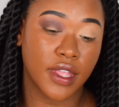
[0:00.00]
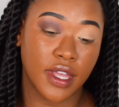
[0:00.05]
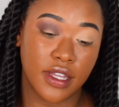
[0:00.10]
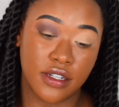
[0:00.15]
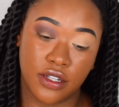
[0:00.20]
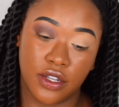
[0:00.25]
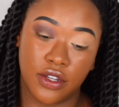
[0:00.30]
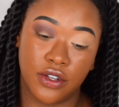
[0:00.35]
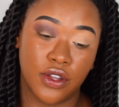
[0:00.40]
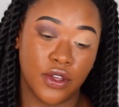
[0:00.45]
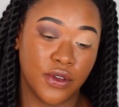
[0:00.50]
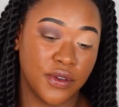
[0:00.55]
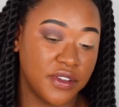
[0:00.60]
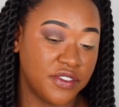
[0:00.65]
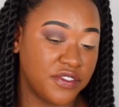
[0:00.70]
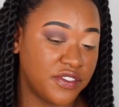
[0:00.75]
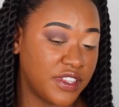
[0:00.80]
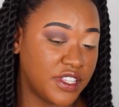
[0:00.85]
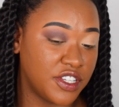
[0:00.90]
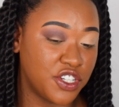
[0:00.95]
I don't know
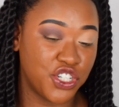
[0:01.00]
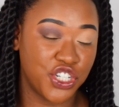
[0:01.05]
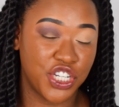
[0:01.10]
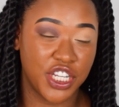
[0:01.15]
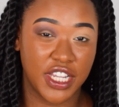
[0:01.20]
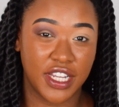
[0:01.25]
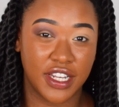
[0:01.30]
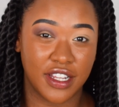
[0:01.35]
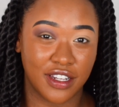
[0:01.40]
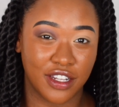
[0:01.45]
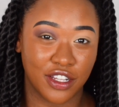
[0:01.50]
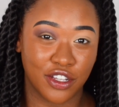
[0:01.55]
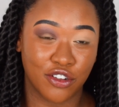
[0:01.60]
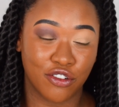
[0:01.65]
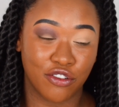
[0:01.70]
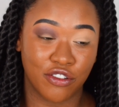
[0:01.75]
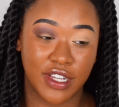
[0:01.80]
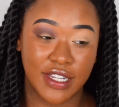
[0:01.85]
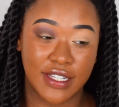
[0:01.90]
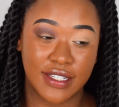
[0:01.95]
if the sheen in the
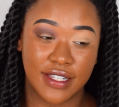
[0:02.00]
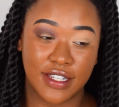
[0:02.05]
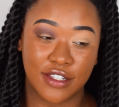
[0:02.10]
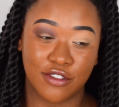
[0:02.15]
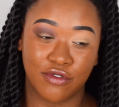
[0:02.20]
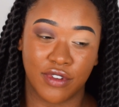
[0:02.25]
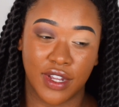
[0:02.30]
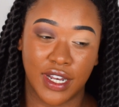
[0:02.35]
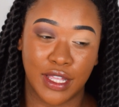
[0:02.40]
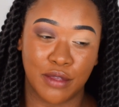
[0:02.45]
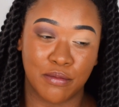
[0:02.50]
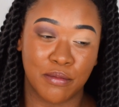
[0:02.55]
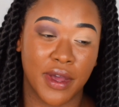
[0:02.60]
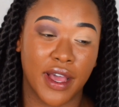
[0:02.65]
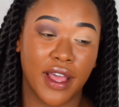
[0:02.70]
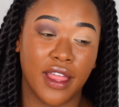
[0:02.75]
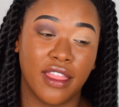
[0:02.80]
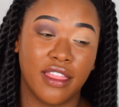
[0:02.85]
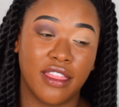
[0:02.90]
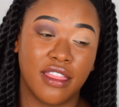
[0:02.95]
crease is really
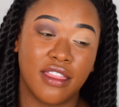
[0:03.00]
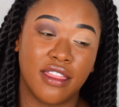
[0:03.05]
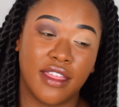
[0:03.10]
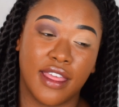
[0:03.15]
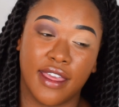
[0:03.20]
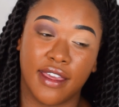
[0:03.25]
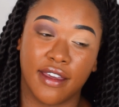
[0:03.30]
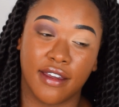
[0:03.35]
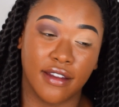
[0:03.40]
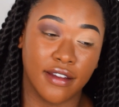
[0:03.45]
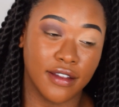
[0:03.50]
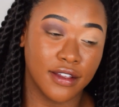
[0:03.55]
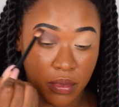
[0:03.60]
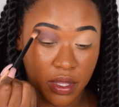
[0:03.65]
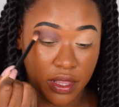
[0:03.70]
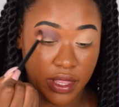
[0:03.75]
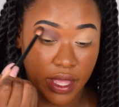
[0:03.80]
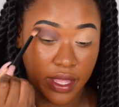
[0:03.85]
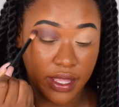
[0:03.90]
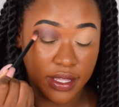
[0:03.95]
my thing,
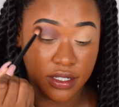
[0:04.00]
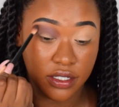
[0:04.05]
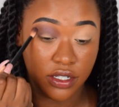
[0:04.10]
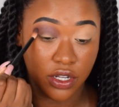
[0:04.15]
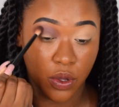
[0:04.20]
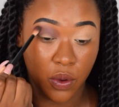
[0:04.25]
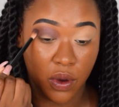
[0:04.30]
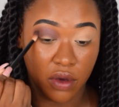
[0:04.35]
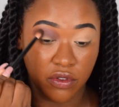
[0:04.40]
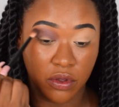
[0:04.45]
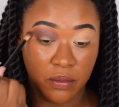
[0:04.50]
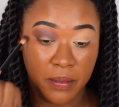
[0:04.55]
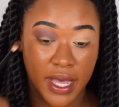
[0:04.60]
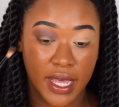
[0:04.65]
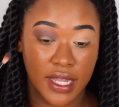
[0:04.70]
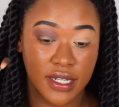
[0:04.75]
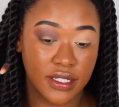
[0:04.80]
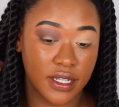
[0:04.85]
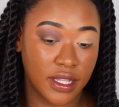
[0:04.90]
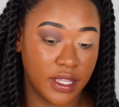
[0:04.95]
but there is no other
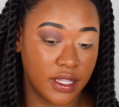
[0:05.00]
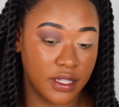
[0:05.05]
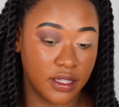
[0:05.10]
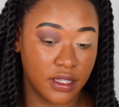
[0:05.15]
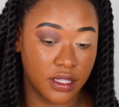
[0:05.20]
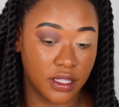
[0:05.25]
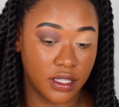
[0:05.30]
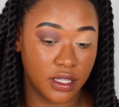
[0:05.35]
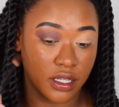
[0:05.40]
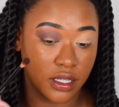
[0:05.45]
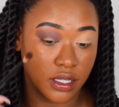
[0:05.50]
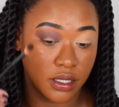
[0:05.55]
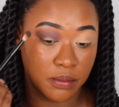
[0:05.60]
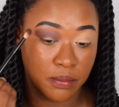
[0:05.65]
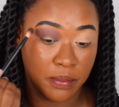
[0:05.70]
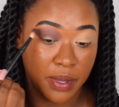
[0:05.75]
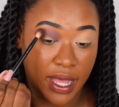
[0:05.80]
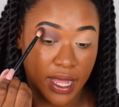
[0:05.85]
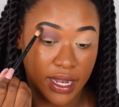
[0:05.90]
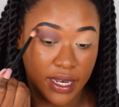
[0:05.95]
mattes in the
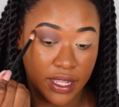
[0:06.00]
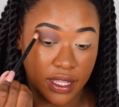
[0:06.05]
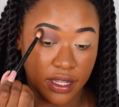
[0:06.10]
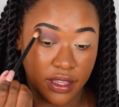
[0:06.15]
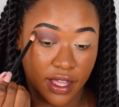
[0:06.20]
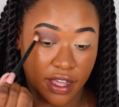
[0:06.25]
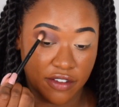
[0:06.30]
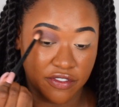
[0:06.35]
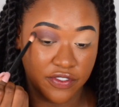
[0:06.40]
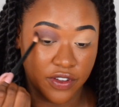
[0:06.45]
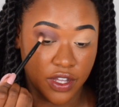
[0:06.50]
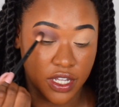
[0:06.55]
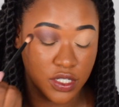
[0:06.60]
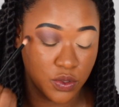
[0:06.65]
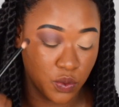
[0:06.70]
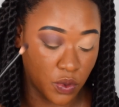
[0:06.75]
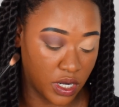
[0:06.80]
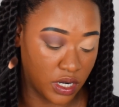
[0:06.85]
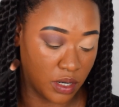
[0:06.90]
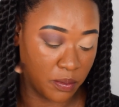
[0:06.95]
palette. That
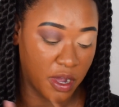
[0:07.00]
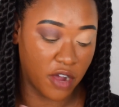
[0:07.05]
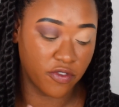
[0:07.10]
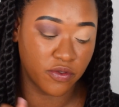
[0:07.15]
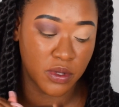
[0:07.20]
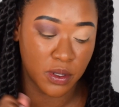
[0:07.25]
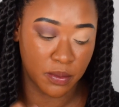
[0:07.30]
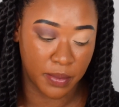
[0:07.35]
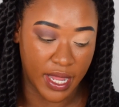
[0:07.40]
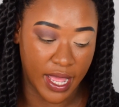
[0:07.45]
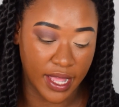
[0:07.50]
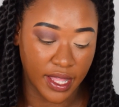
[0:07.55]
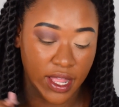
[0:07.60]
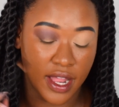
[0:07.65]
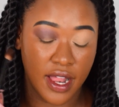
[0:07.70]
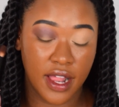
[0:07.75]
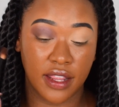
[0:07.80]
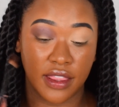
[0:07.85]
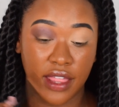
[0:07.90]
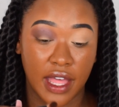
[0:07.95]
first one, apart from the black,
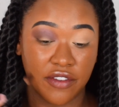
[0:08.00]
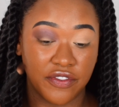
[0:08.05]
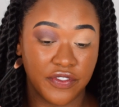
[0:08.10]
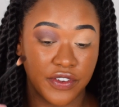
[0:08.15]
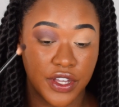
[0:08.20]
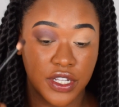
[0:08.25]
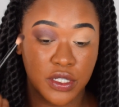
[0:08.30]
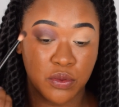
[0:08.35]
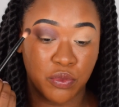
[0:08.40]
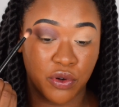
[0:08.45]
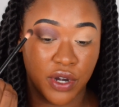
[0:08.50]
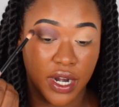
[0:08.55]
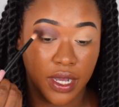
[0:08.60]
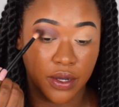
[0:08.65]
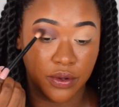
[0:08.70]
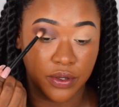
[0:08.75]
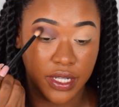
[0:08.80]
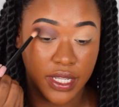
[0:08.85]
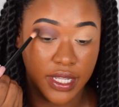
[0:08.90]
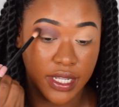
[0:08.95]
that first
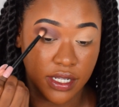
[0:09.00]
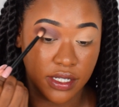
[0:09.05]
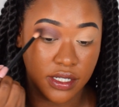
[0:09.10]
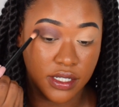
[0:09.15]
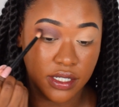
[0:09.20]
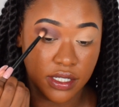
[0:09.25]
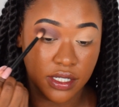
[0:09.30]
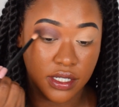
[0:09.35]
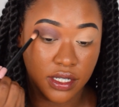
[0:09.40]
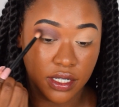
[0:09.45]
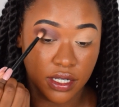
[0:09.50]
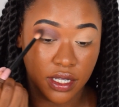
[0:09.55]
brown is